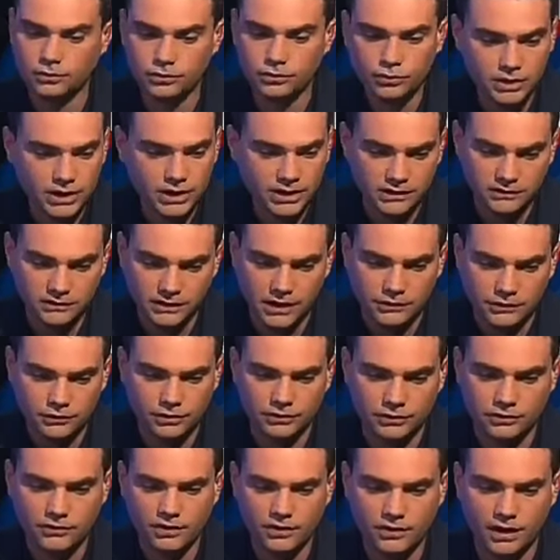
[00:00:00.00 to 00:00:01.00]
It's really
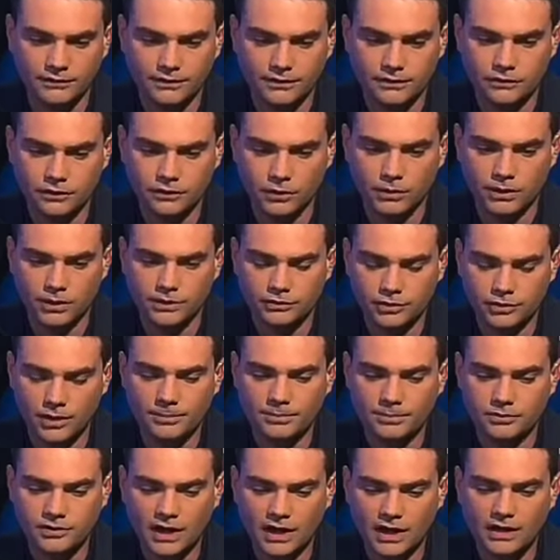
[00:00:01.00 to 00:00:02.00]
dangerous stuff. And so when
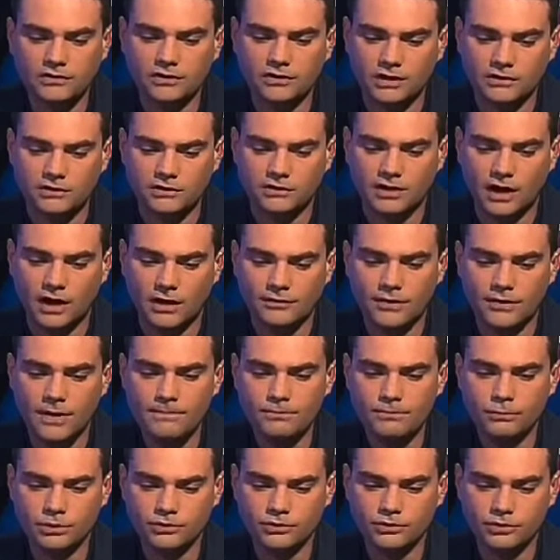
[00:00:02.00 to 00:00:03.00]
Trump says this
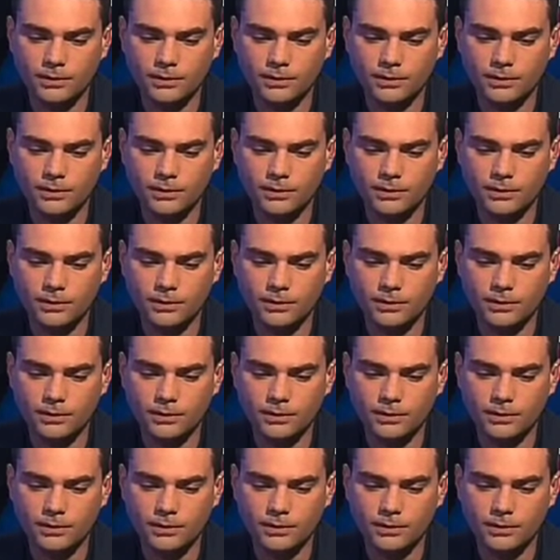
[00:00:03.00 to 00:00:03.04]
stuff,